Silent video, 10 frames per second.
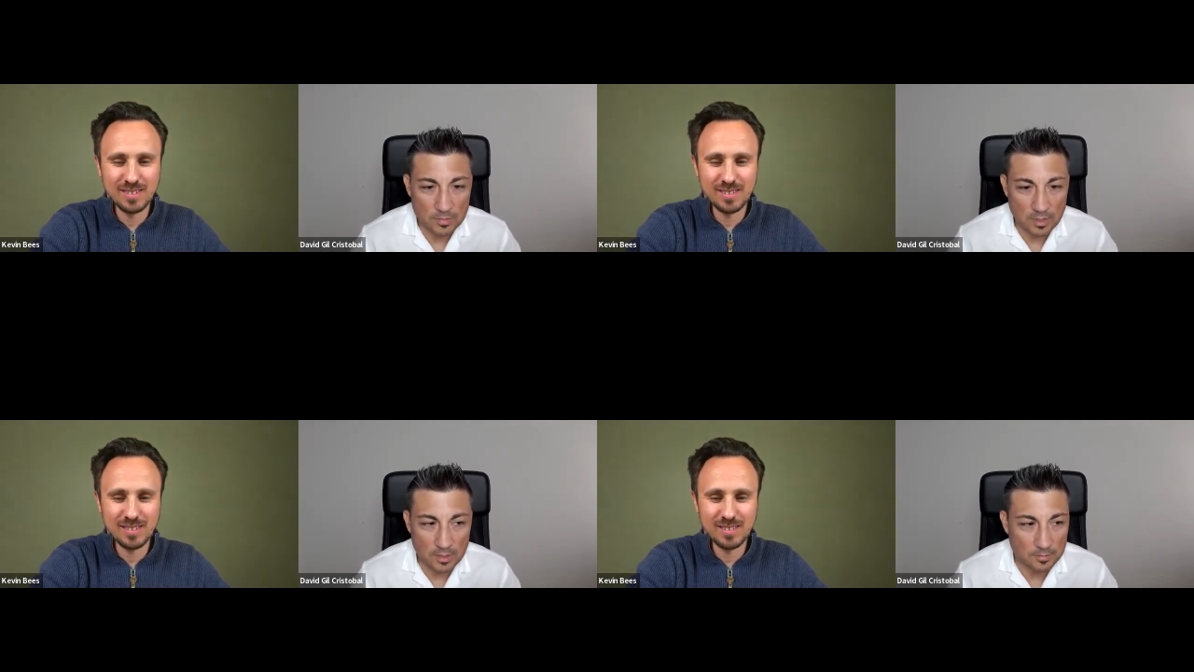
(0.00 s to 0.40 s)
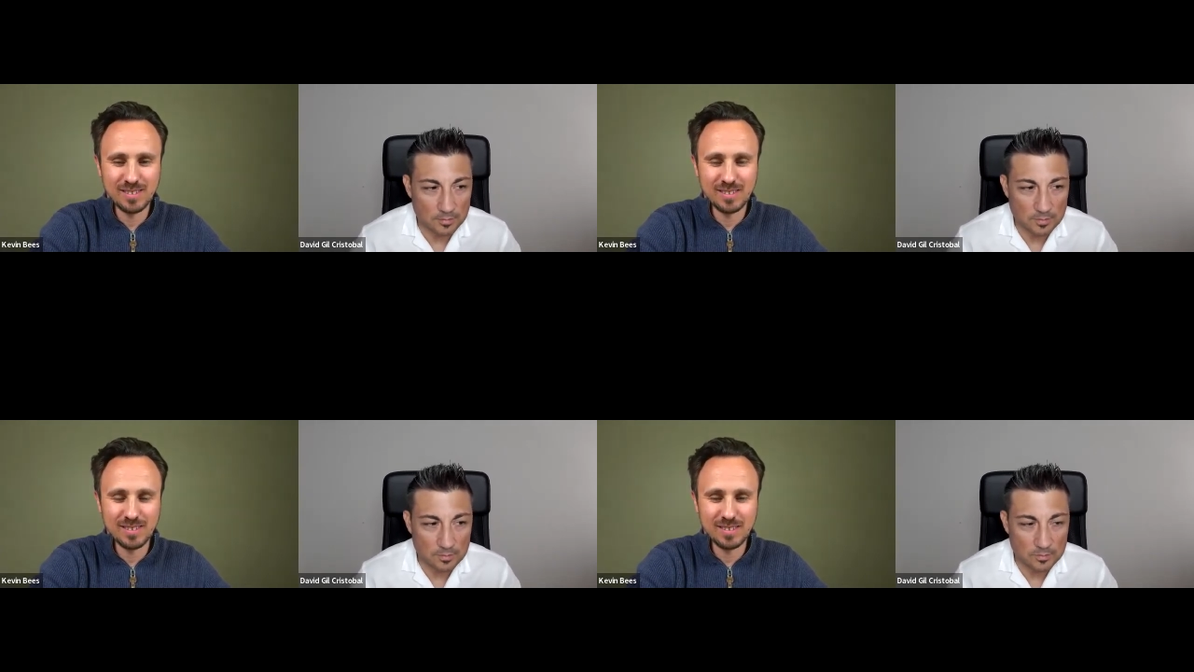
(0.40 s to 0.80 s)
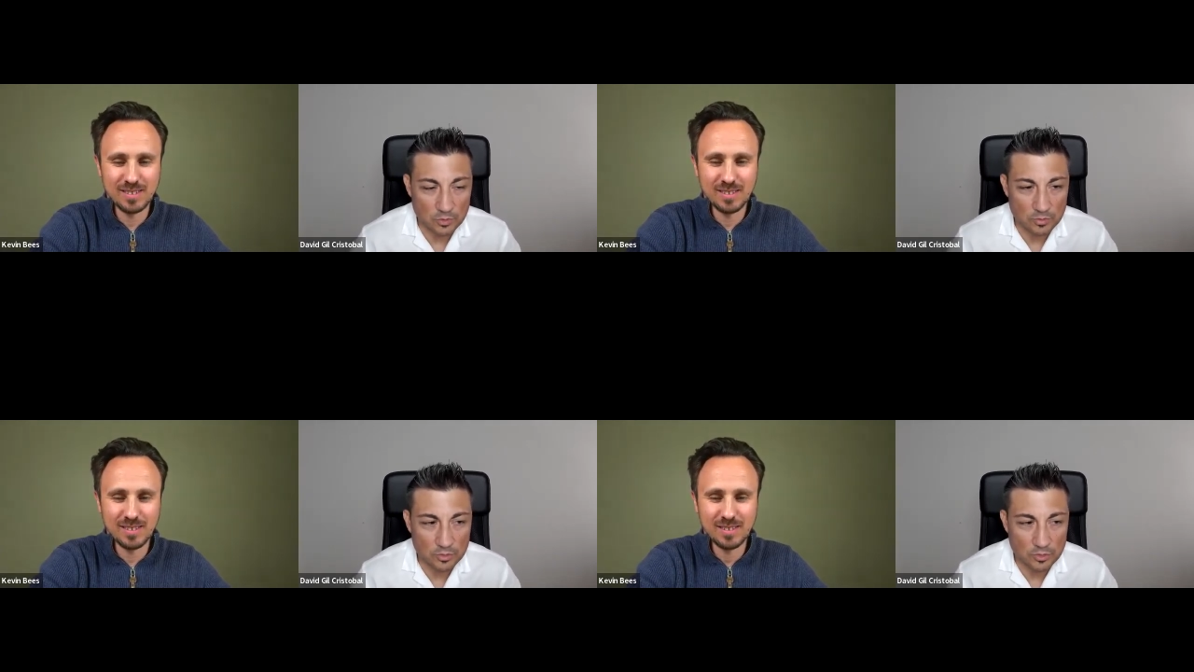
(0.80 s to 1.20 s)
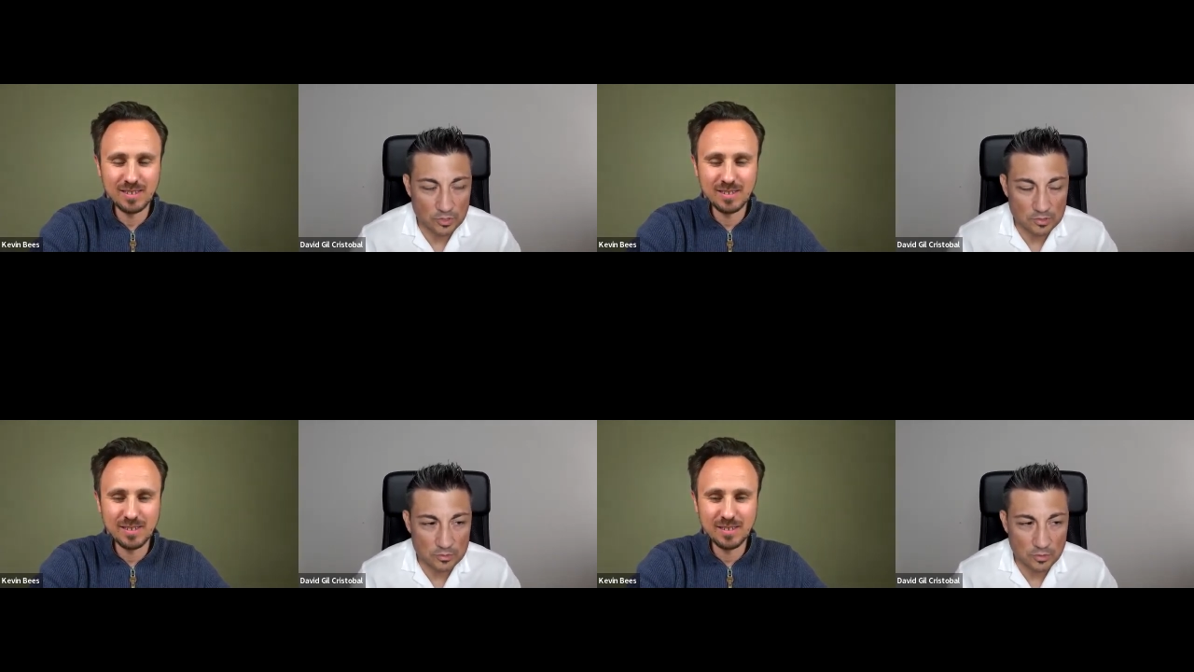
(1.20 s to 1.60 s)
Speaker 1: Um, you, you're
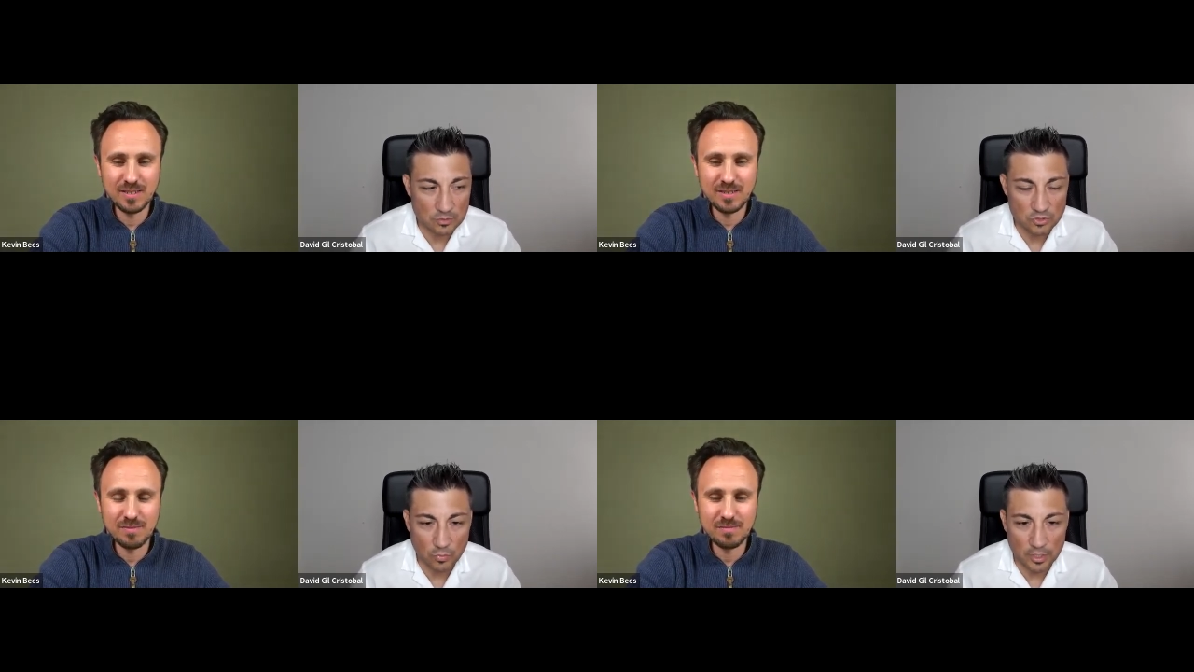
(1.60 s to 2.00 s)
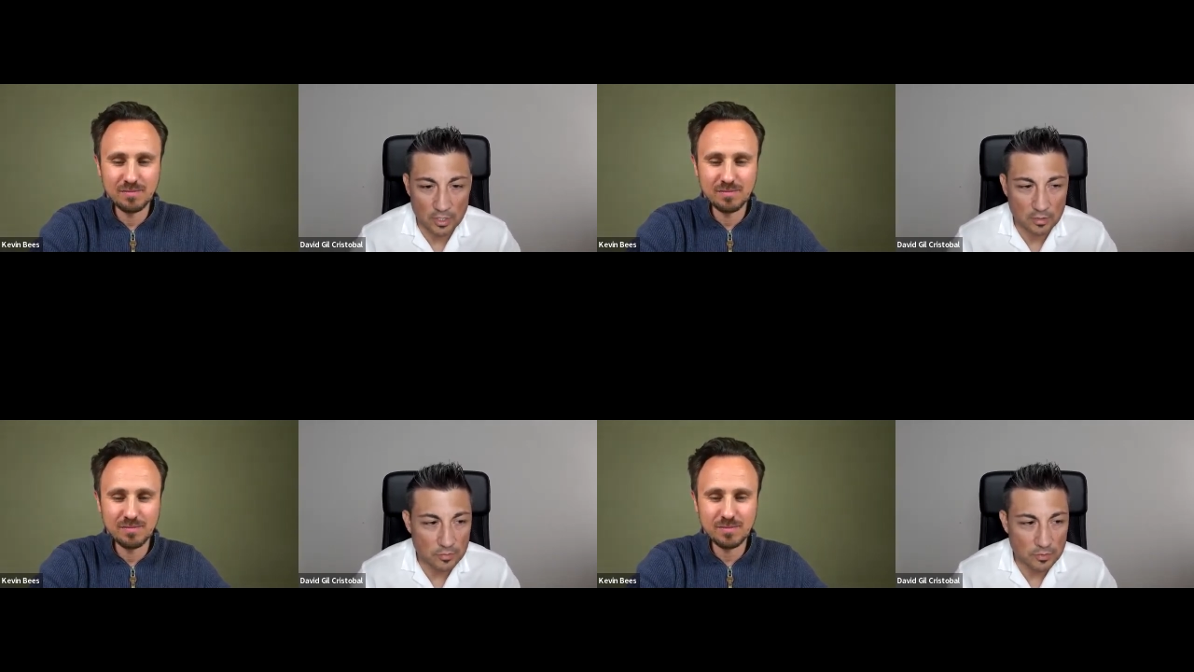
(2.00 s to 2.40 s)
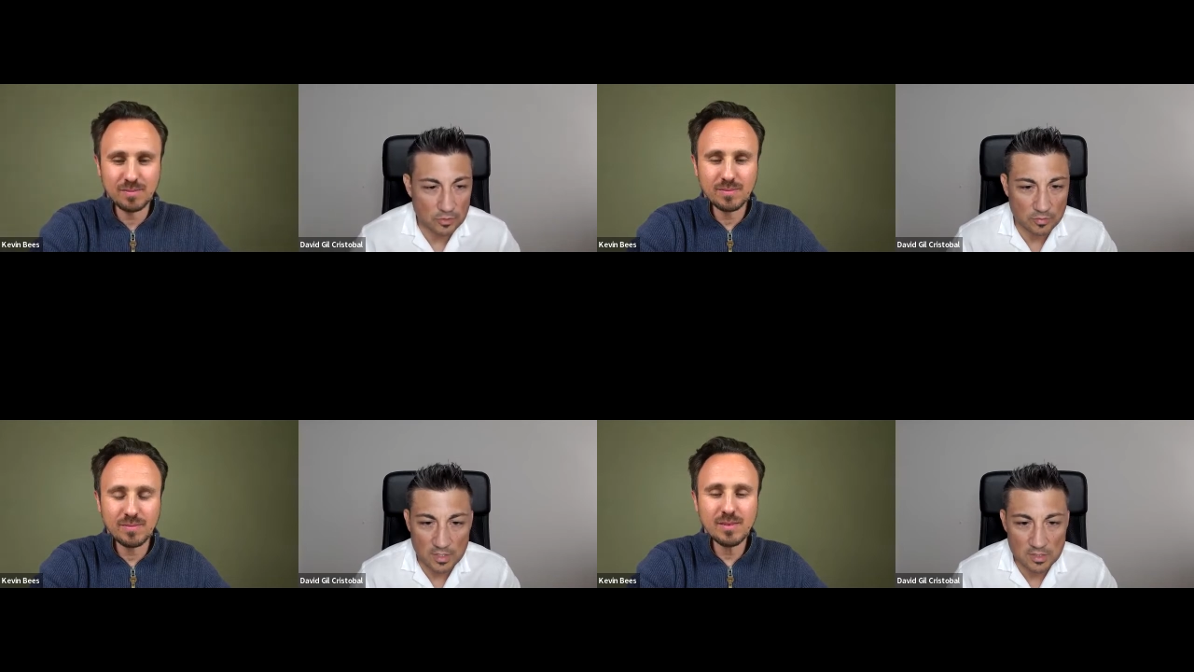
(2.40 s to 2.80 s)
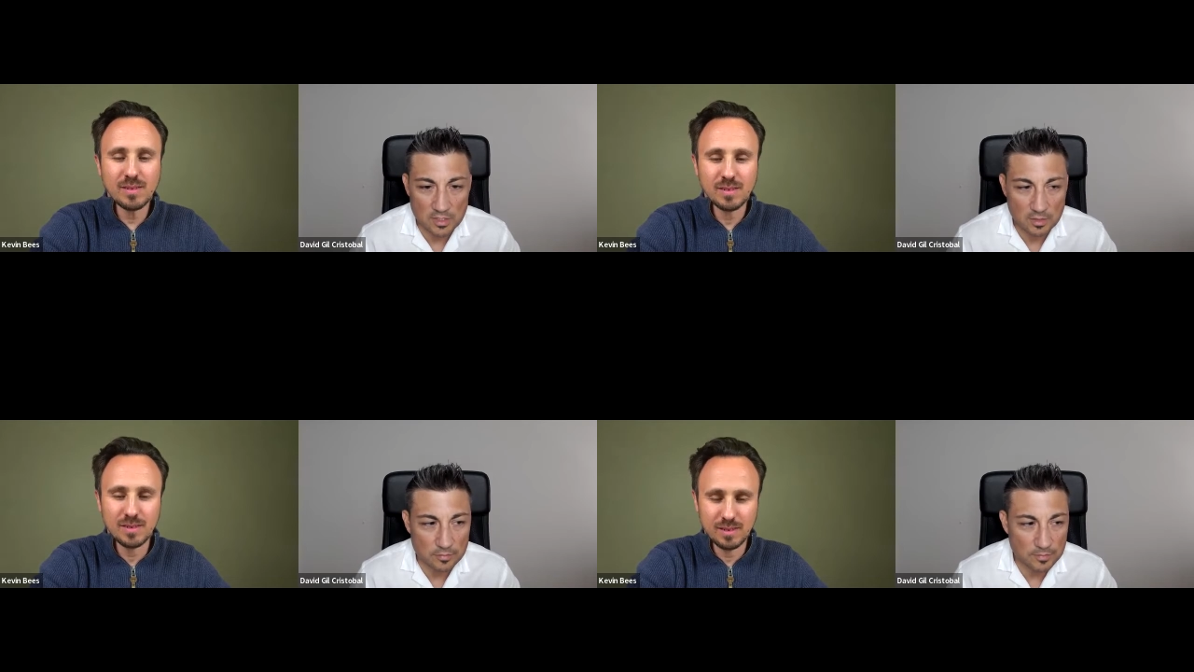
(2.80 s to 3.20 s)
not you're not strong enough you're not fast
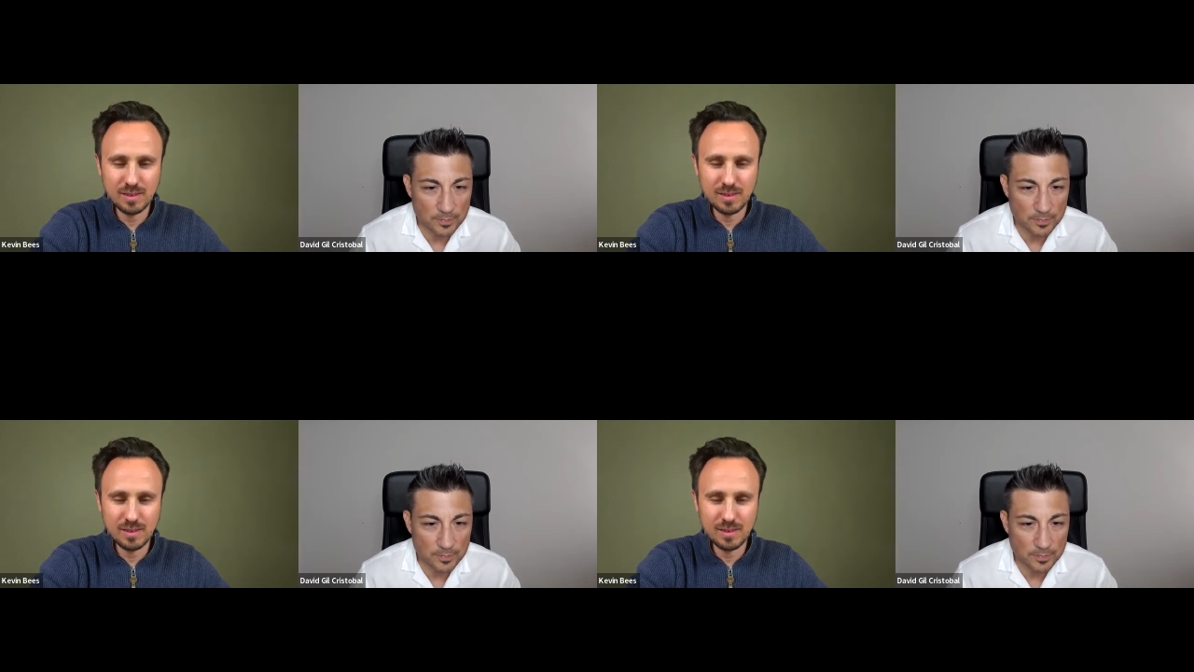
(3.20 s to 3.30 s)
enough